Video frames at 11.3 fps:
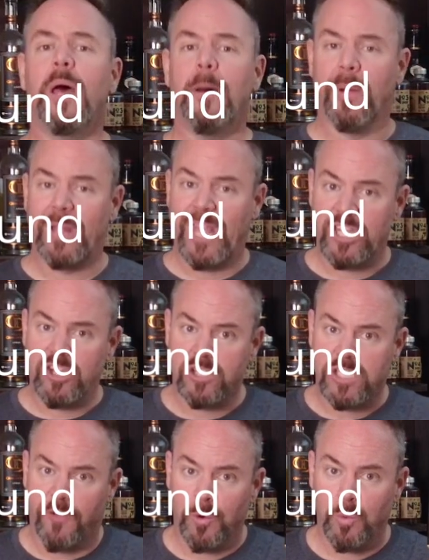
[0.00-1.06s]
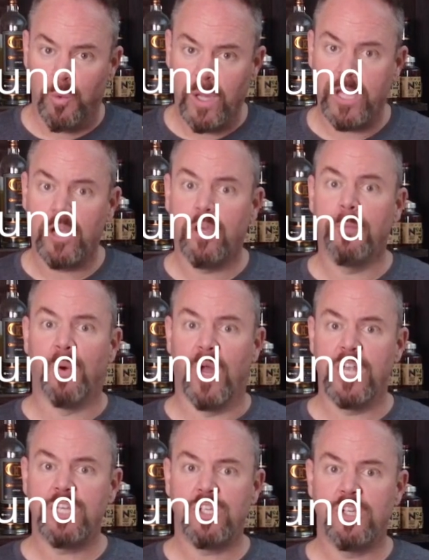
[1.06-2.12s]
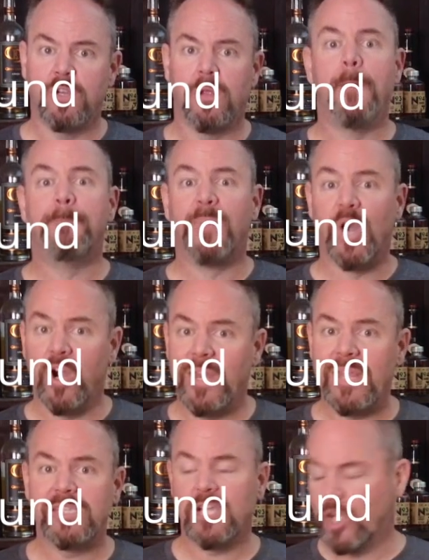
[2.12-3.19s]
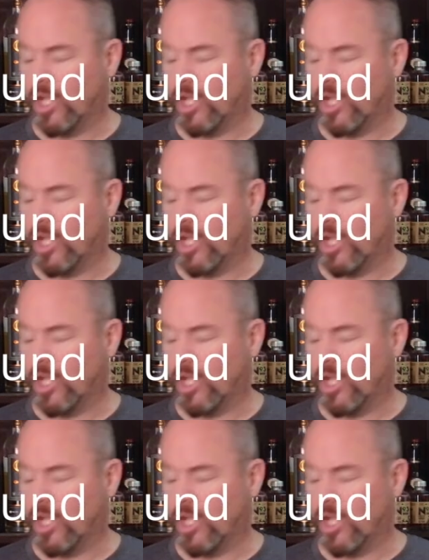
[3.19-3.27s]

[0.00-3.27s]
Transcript: But get yourself a really good brush. Putty is a